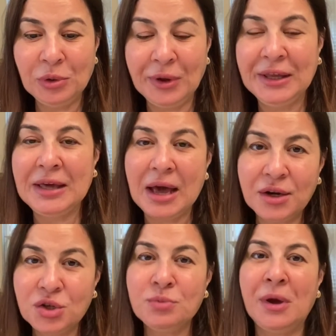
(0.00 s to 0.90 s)

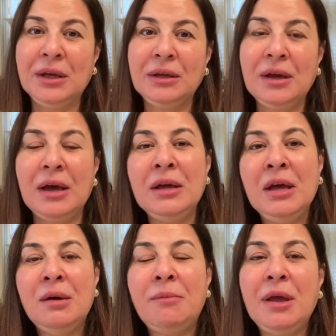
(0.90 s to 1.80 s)
encourage
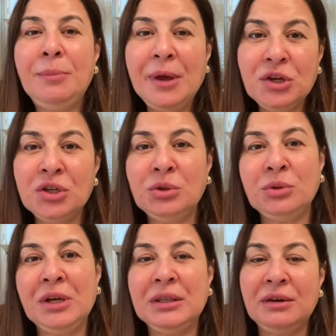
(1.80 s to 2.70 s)
my patient
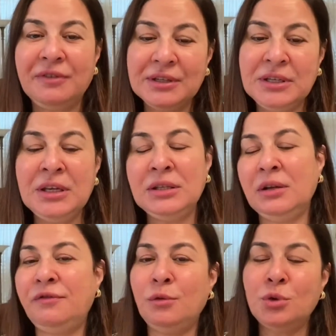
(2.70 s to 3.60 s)
to take their vaccines,
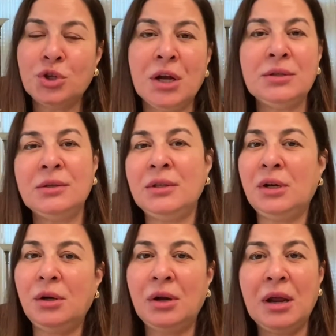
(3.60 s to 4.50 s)
their flu shots,
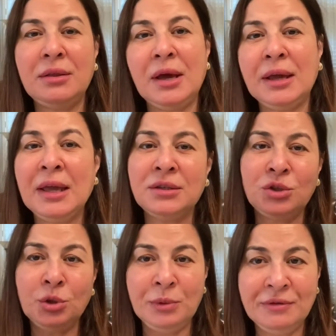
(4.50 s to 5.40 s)
their kids
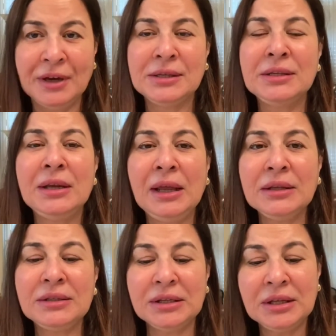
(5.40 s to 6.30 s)
to be
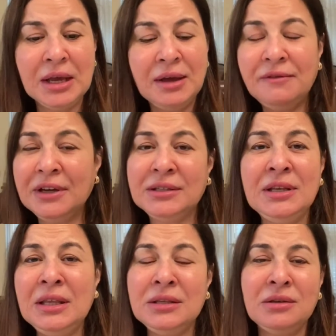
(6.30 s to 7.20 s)
vaccinated.
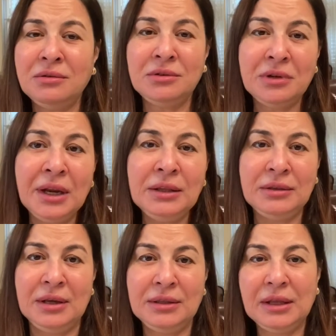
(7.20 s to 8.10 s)
Vaccines are a great
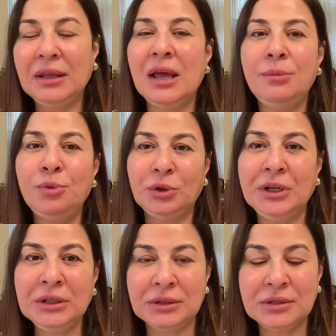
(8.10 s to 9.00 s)
thing that can
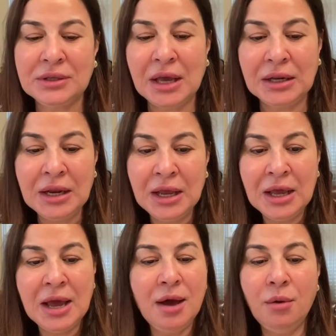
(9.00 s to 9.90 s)
protect us, and
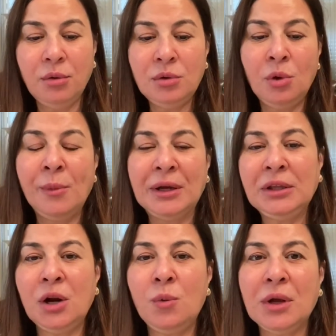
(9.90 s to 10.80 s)
no
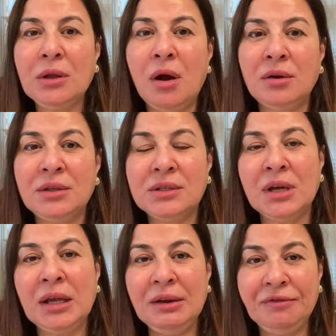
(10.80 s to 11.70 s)
matter what are the
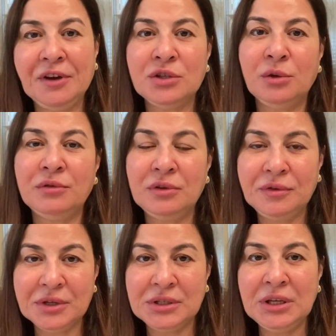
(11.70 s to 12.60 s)
side effects of the
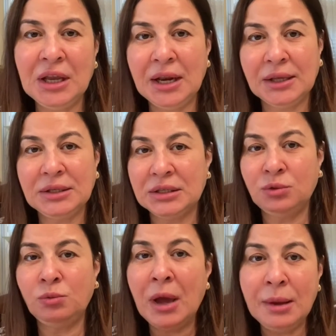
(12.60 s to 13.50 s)
vaccine, it
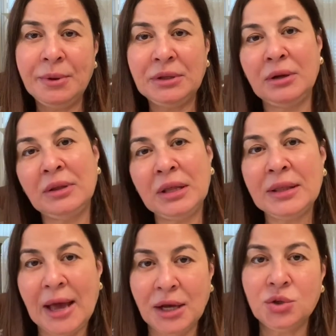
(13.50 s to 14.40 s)
is way better than
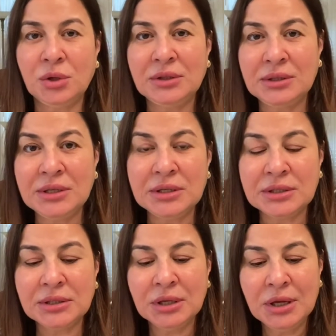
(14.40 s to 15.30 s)
the actual
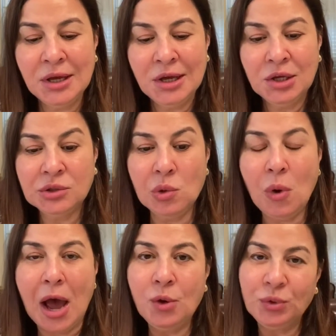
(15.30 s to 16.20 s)
disease.
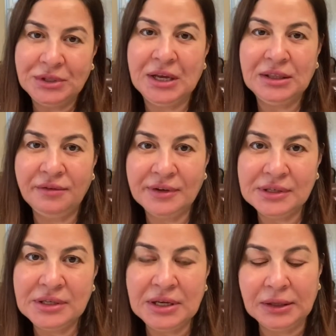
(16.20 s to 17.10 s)
So I would take the
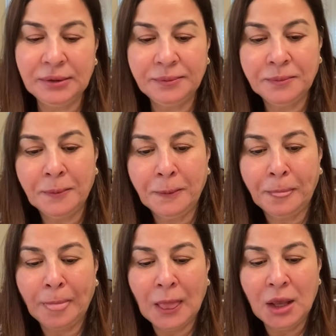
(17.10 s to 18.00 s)
vaccine.
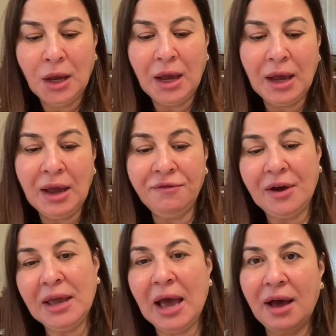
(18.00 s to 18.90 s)
If
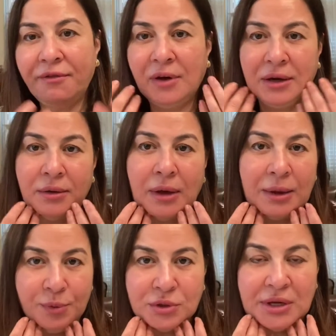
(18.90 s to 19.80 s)
I have, and
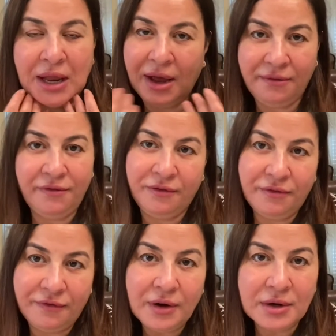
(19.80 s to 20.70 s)
I personally have
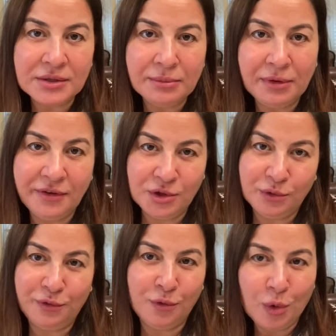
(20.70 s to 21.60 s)
fillers in my face,
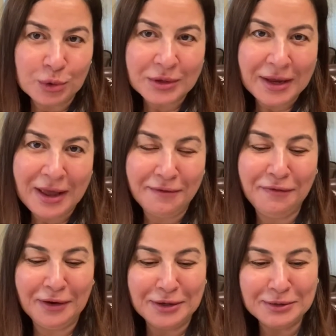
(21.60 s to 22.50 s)
of course I have
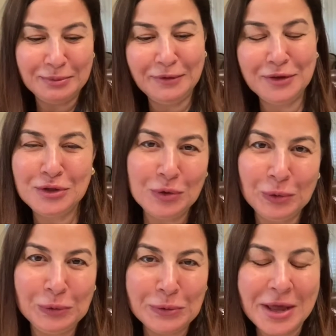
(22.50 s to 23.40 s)
fillers in my face, you
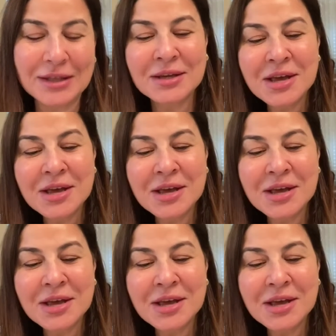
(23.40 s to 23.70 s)
all know that.